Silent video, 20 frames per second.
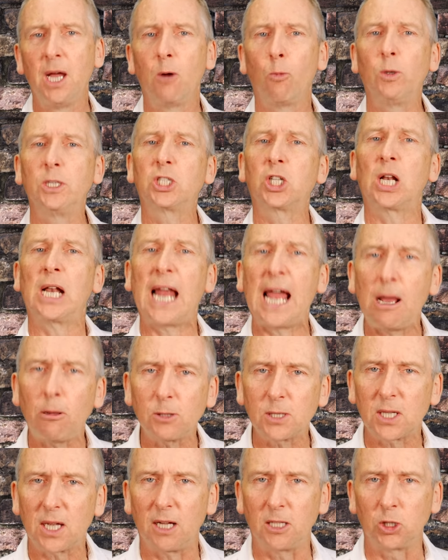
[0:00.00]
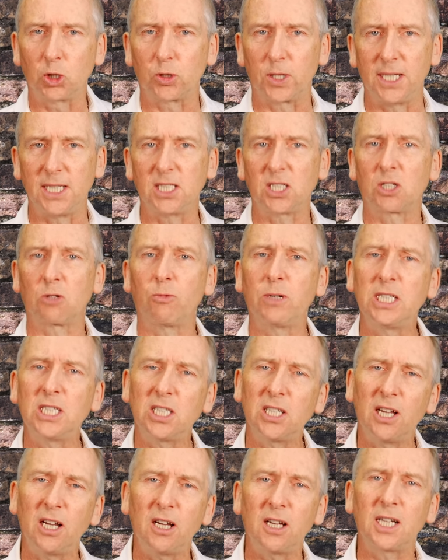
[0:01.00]
which allows countries to
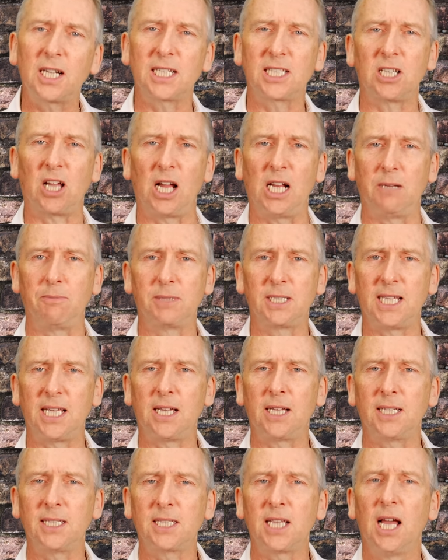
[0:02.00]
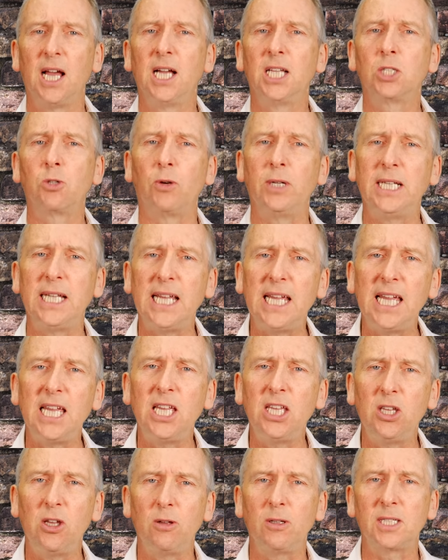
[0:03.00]
return asylum seekers to an E
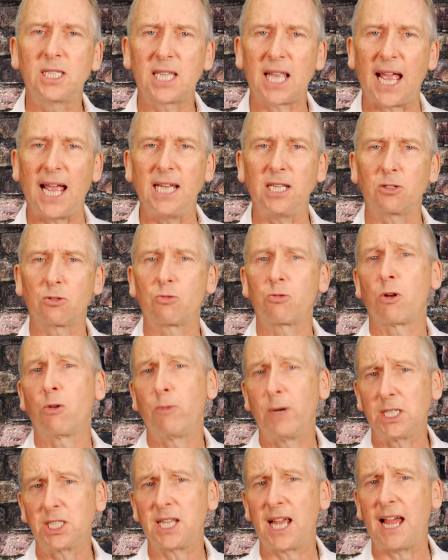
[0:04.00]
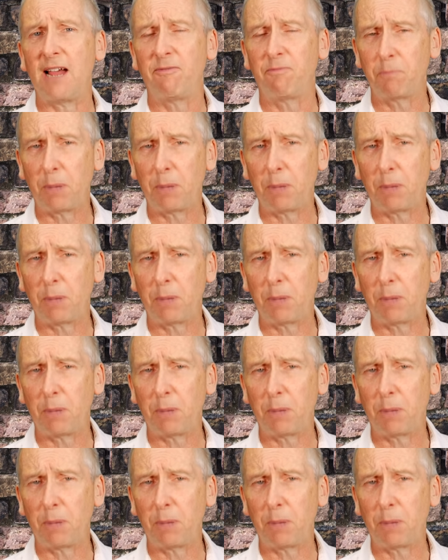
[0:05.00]
U state through which they have